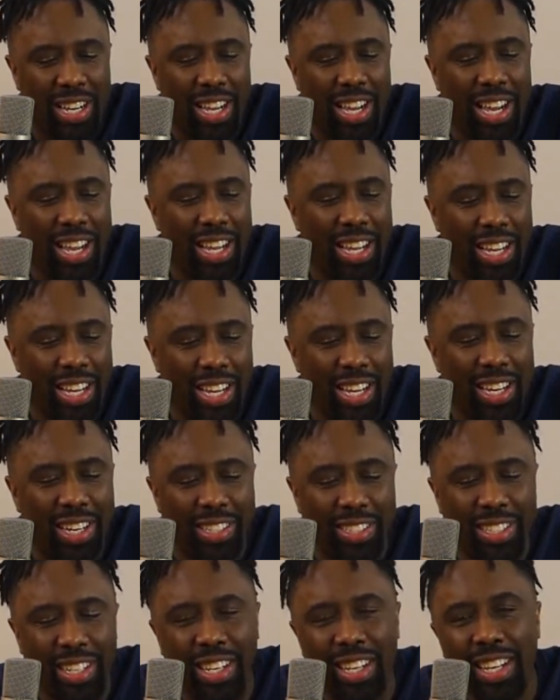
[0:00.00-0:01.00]
And he, you know
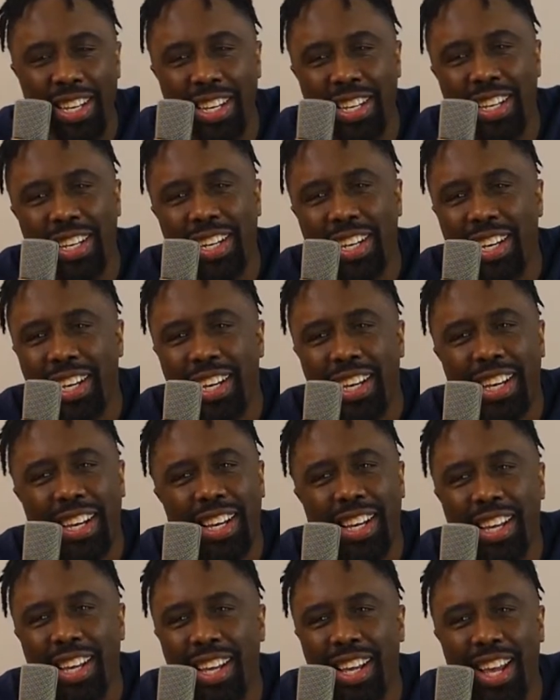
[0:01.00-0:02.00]
what I'm saying,
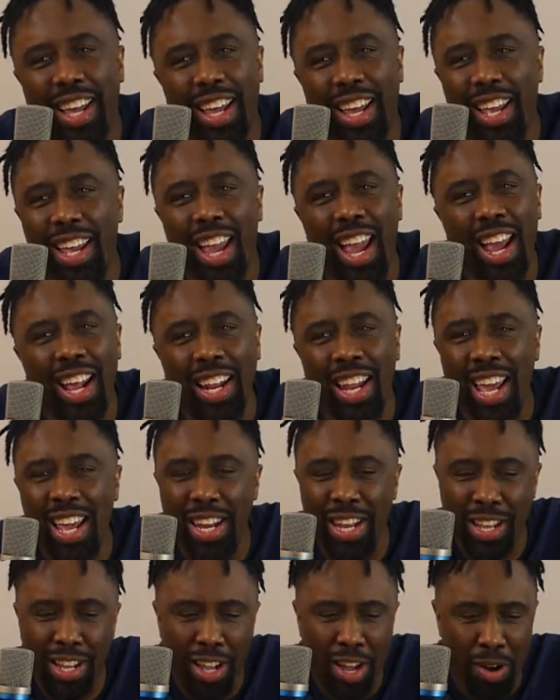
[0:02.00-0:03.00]
he ain't
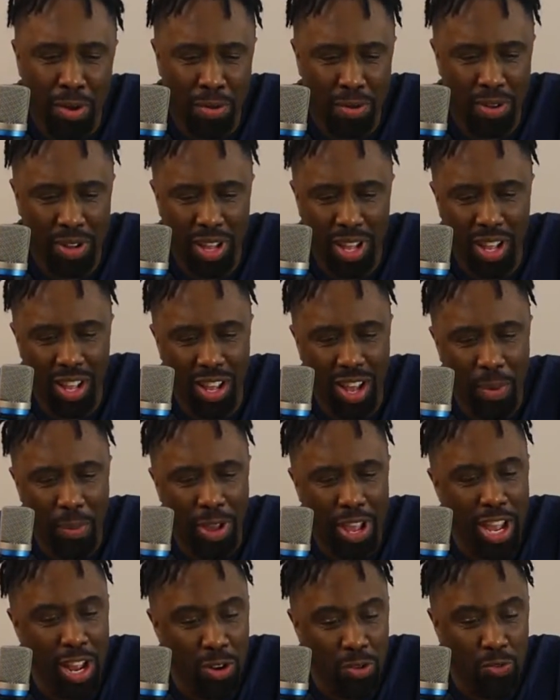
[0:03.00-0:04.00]
letting it go.
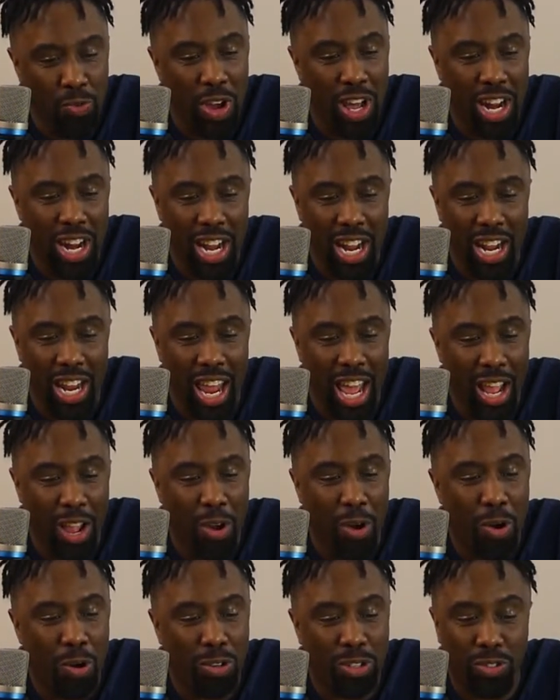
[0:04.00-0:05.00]
He's running it like
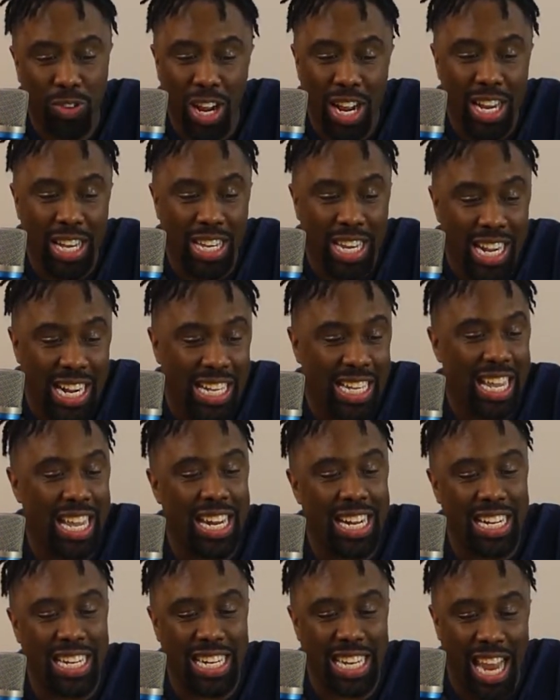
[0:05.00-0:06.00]
straight
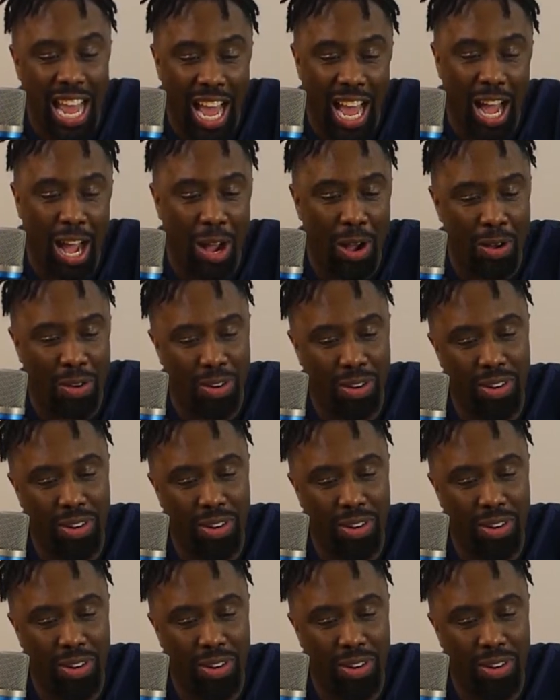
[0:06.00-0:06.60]
dictator style.